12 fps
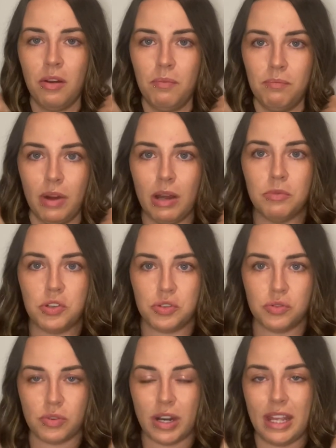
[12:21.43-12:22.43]
My
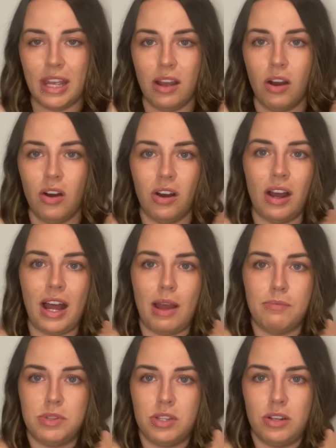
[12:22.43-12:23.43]
muscles around here are
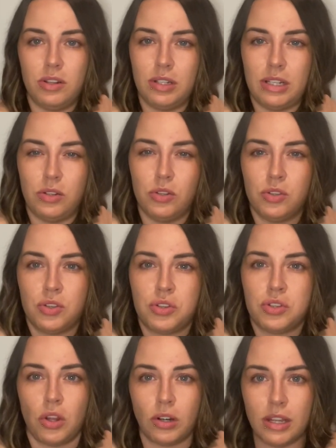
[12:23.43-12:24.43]
absolutely
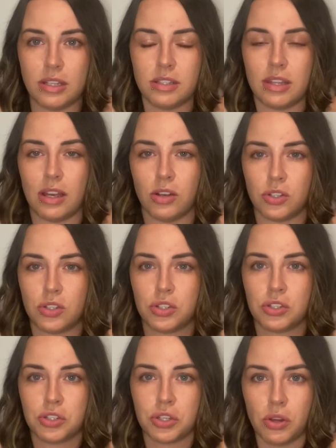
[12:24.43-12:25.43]
solid. They are
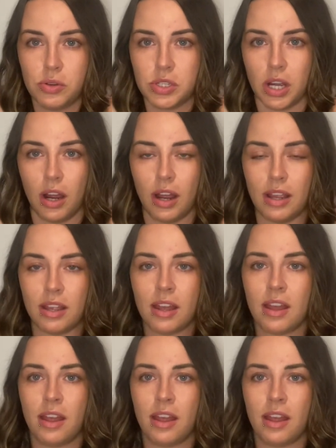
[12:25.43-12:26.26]
so tight.